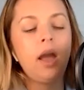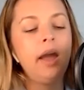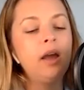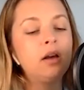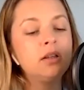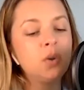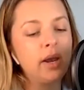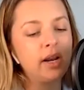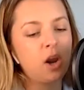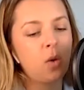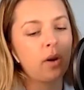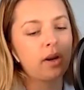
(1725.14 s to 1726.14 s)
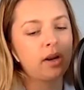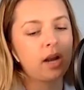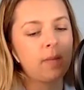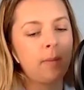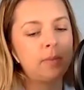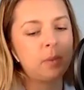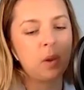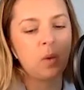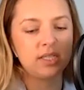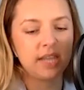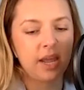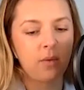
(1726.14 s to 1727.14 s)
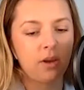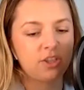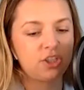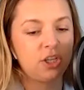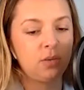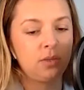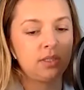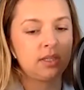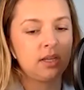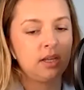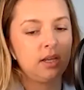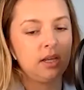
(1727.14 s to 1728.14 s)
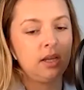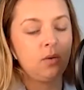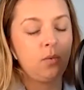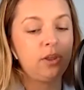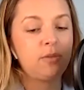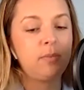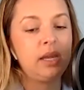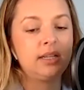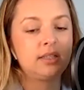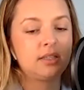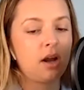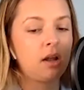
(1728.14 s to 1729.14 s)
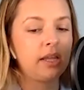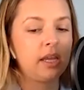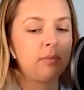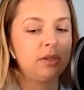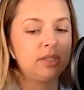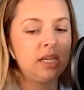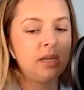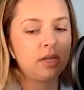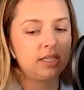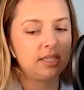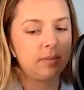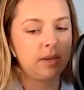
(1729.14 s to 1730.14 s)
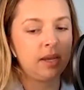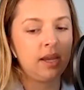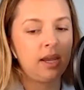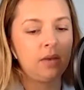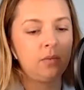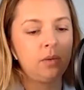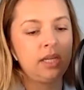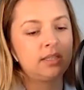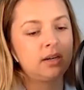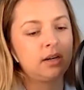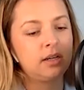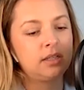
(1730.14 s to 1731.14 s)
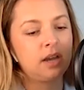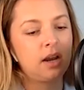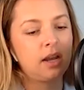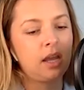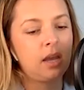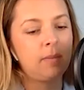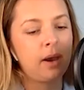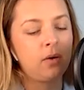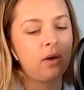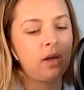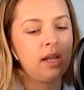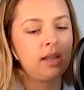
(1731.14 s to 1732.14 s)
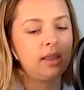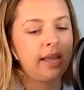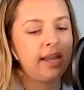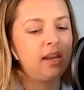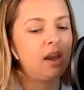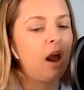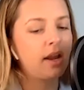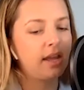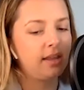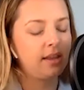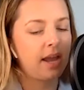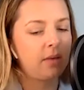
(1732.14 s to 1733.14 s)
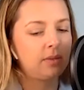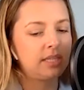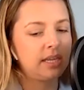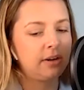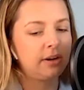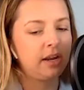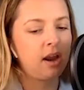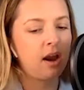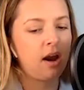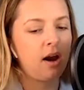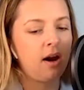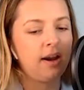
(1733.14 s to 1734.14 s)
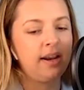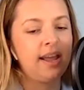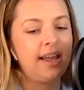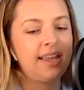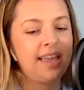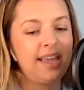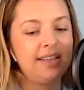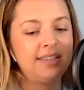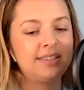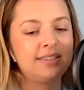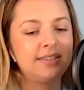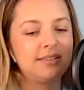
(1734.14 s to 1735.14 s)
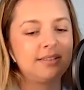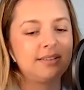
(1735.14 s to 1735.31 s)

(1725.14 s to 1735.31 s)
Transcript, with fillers: I hmm. also had a coworker come up to me one day while she was with me installing a museum exhibit, and we started talking about light knocking that I was hearing on a case